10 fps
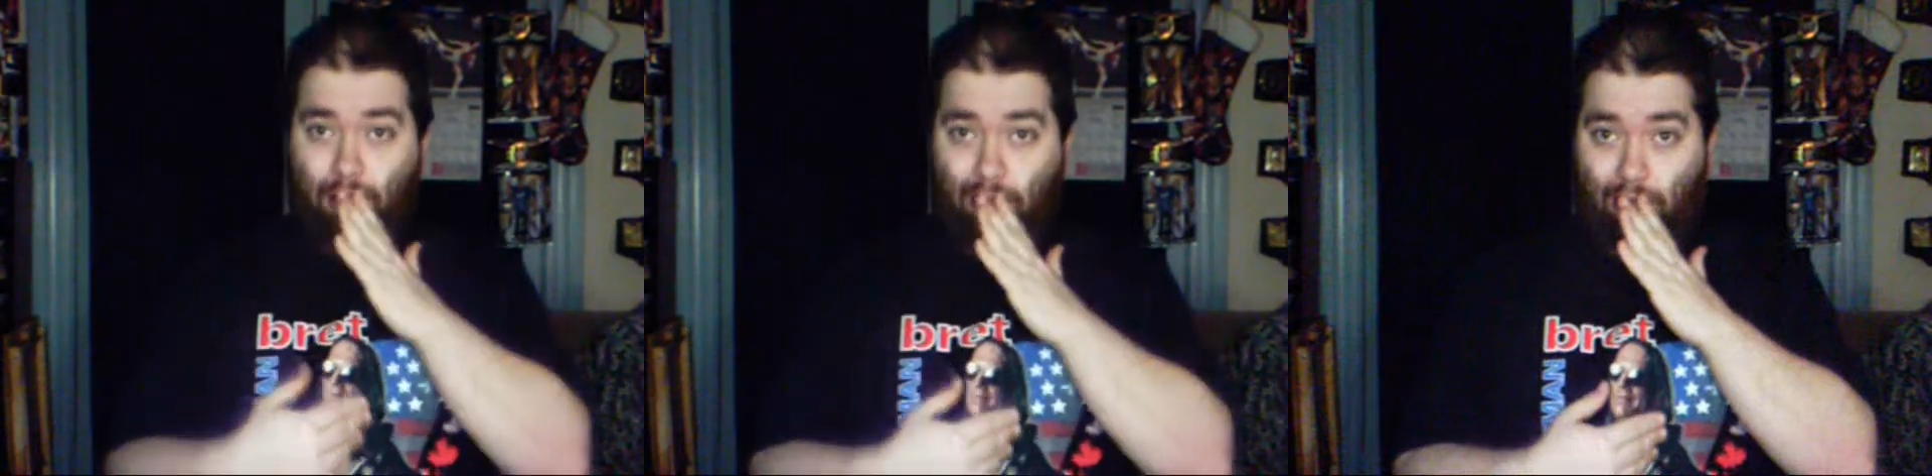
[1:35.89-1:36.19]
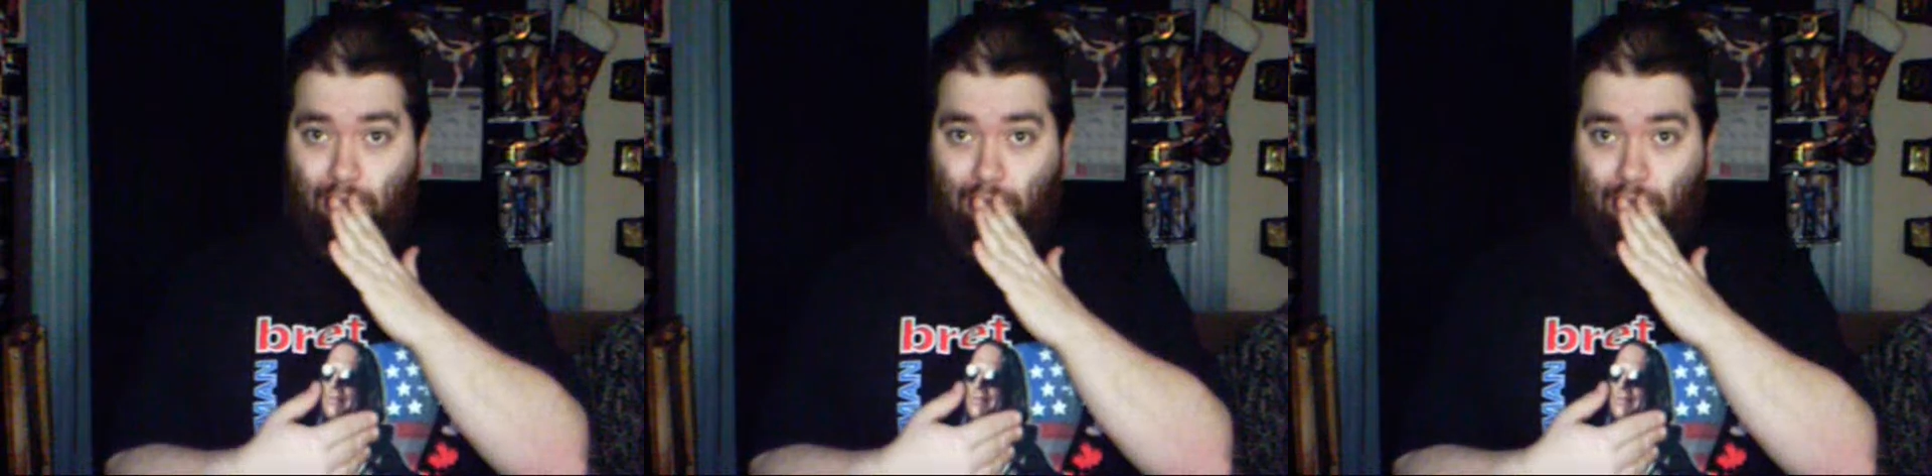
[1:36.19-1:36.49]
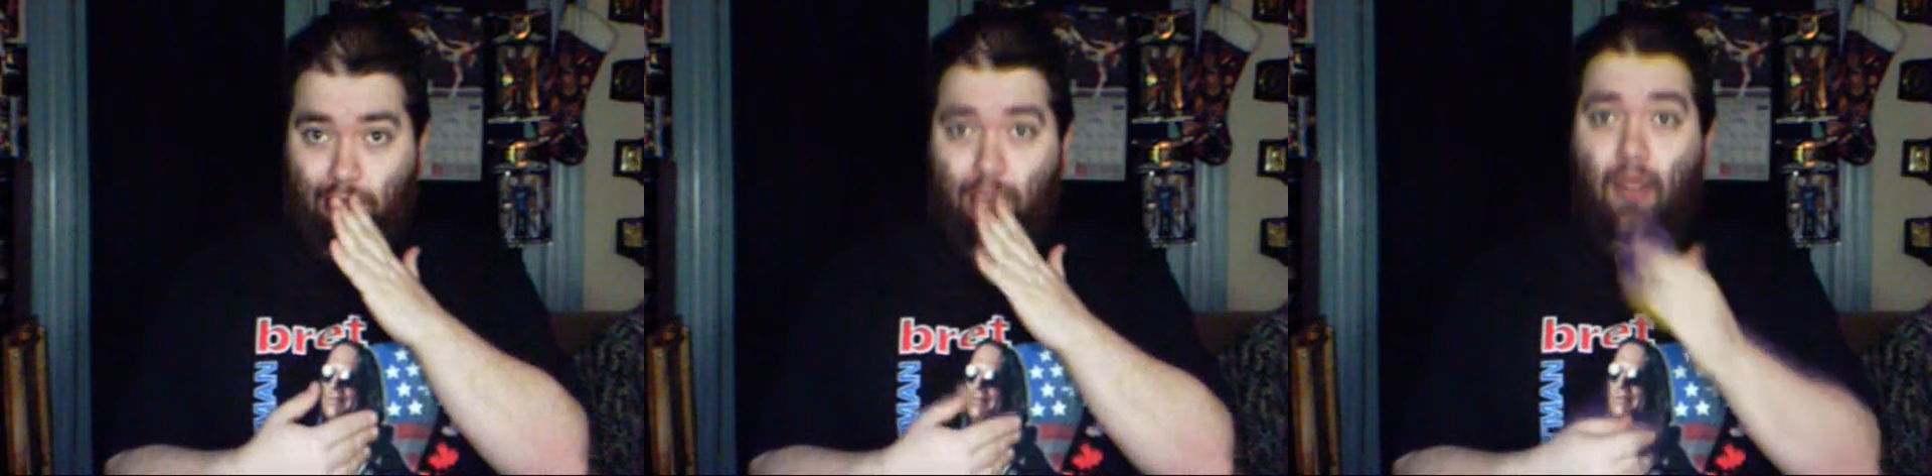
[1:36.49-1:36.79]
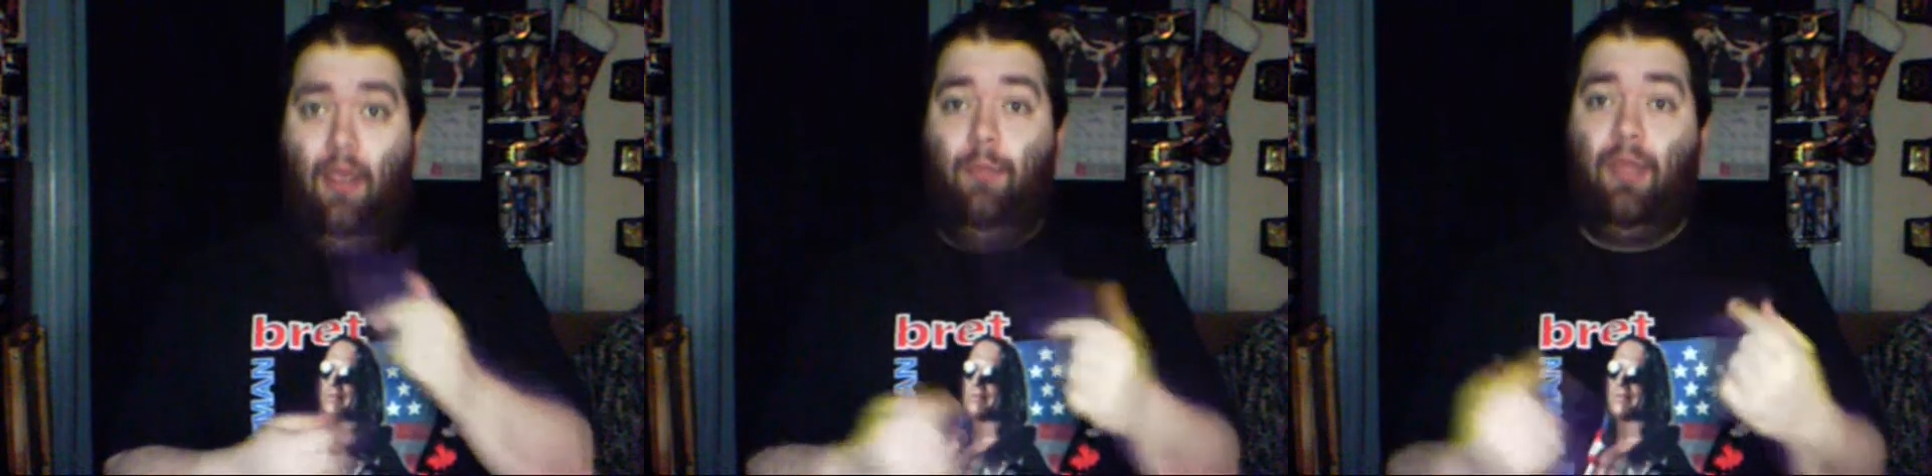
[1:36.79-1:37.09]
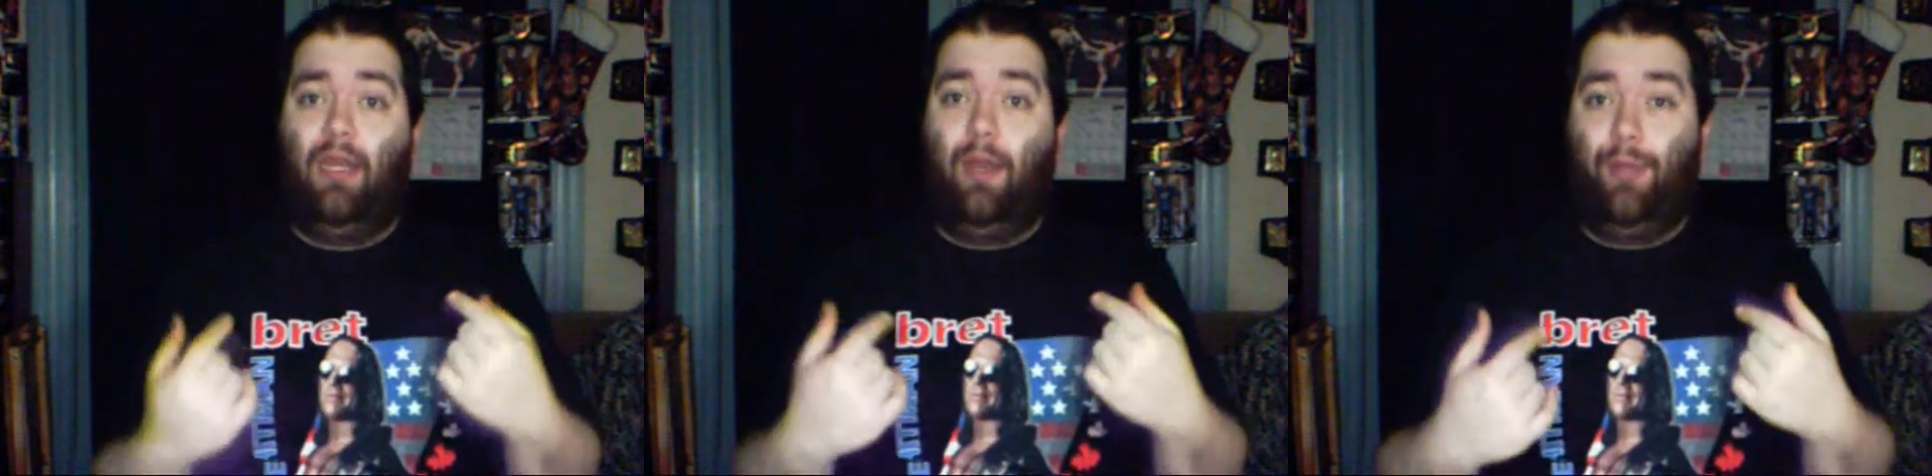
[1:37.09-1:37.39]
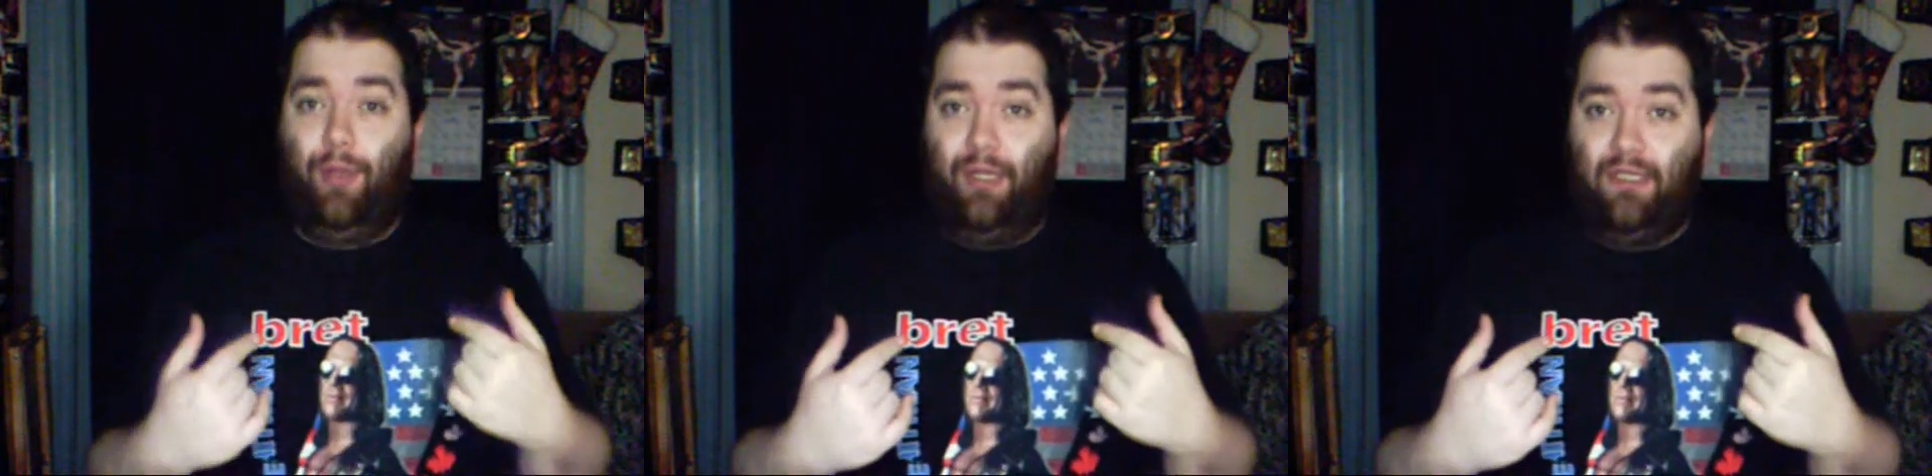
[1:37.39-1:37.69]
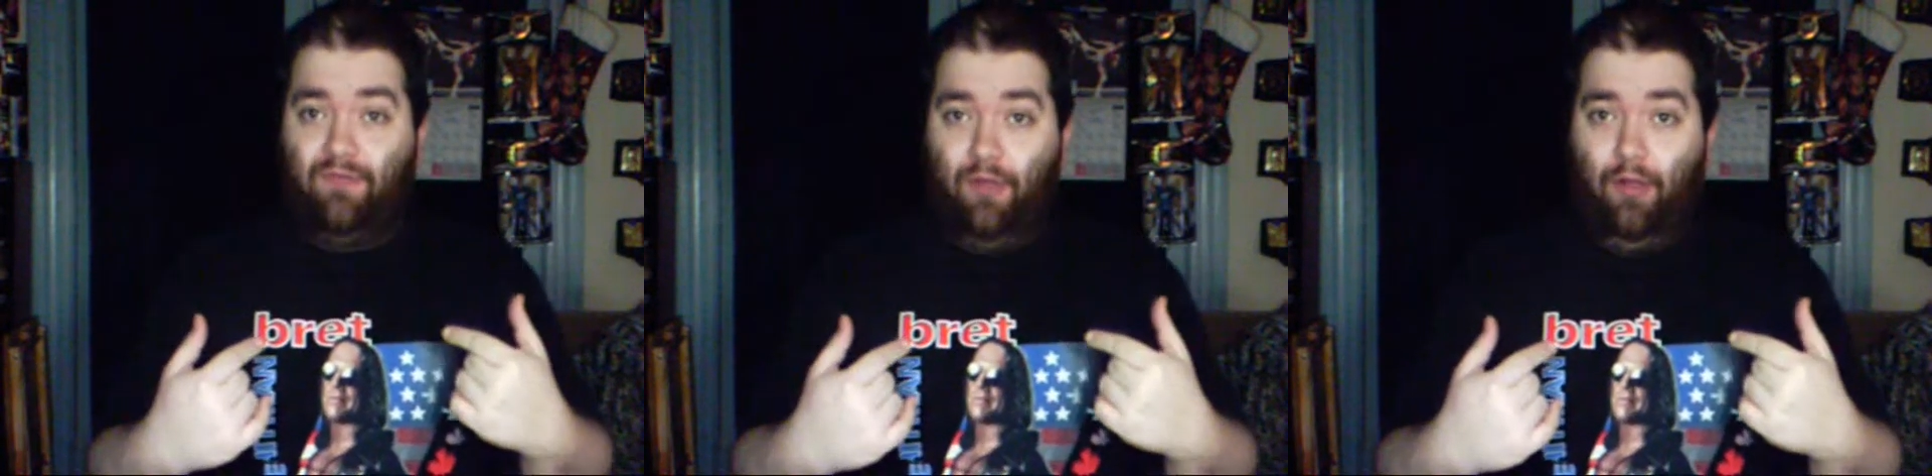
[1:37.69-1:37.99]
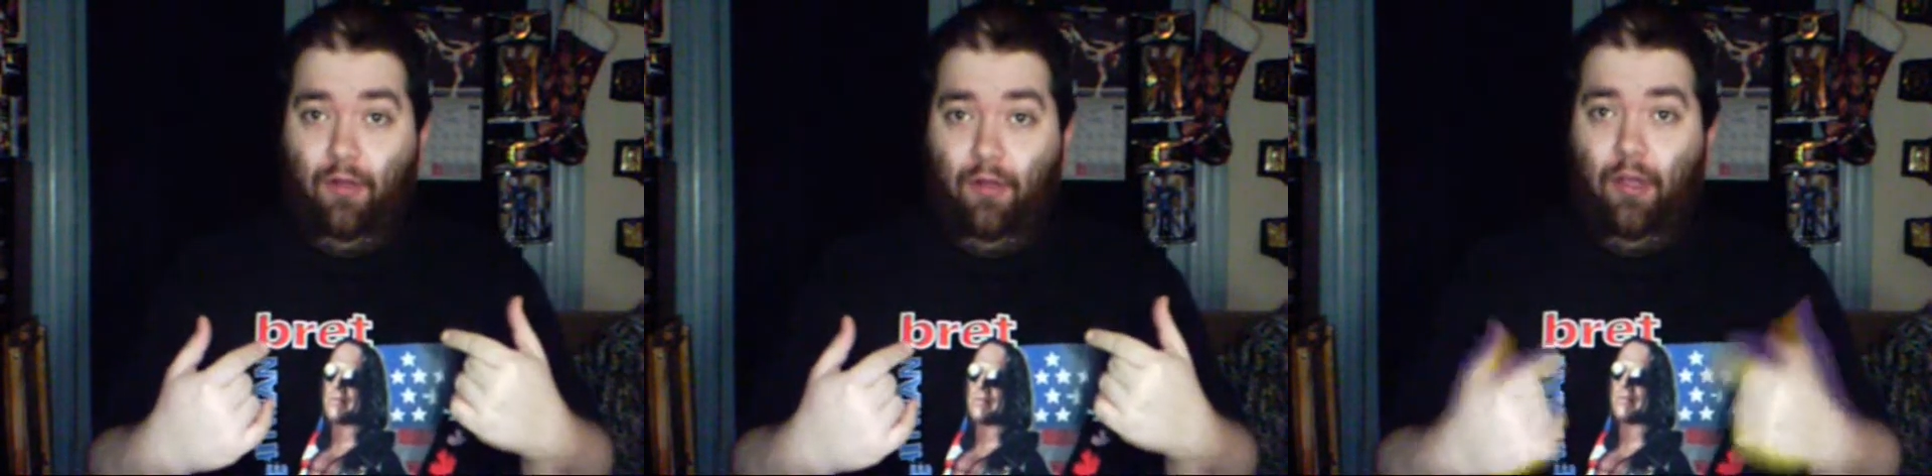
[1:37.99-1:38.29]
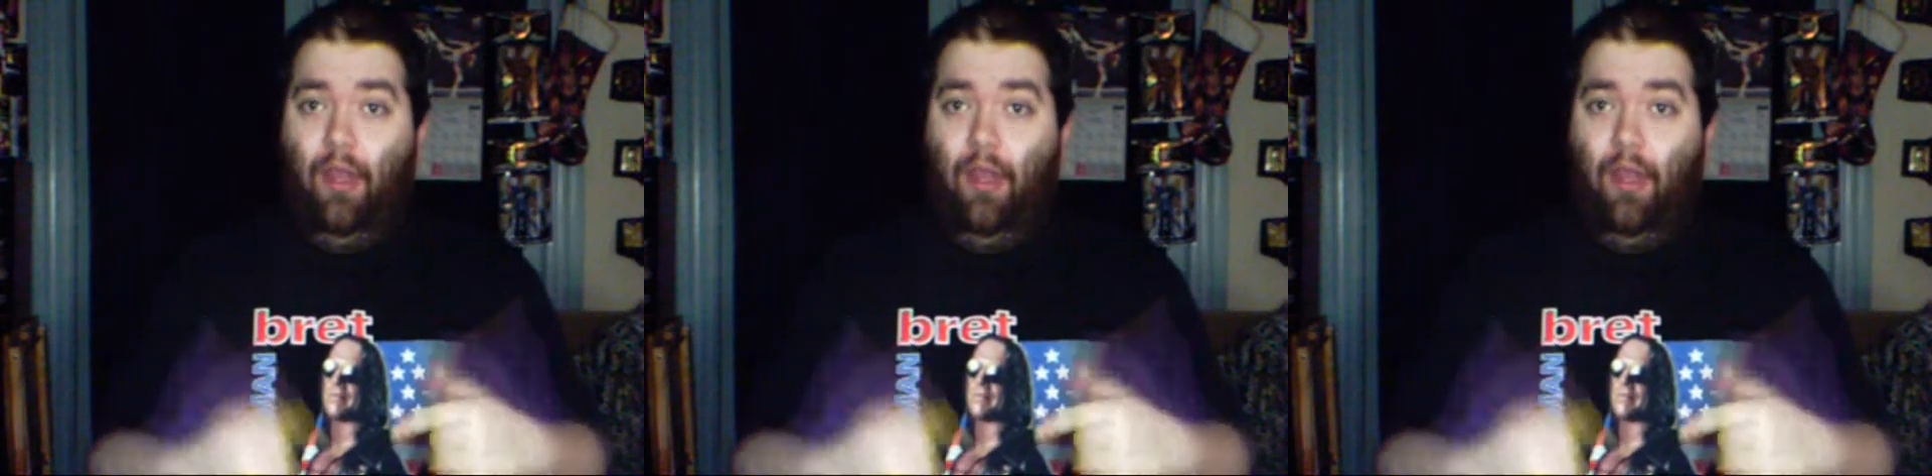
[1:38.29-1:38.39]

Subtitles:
thank God, PWSPhil.